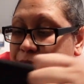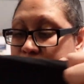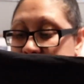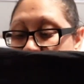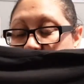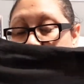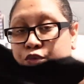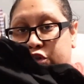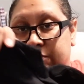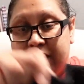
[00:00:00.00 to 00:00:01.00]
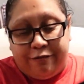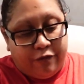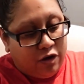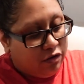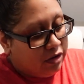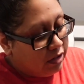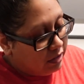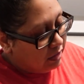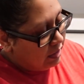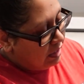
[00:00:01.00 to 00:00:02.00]
would be, which is my fault,
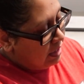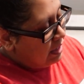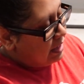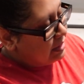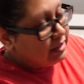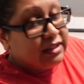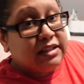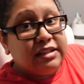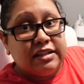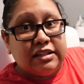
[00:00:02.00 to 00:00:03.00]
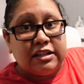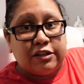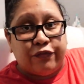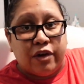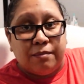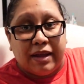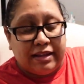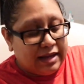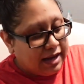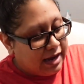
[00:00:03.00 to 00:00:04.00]
is that the distance from like
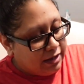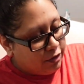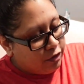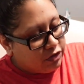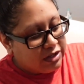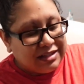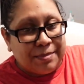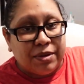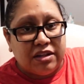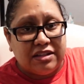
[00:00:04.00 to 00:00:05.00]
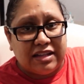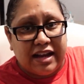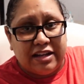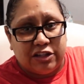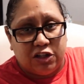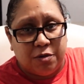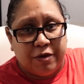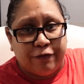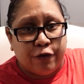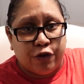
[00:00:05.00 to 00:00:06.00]
the collar to the top of the design is a little
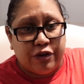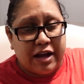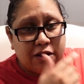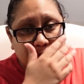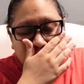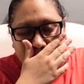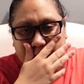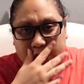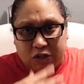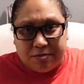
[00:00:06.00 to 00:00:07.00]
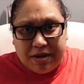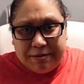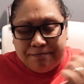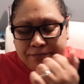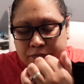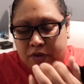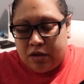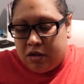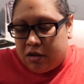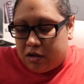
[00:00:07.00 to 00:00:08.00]
bit further down than it should be.
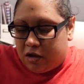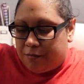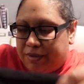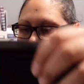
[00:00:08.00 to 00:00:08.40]
But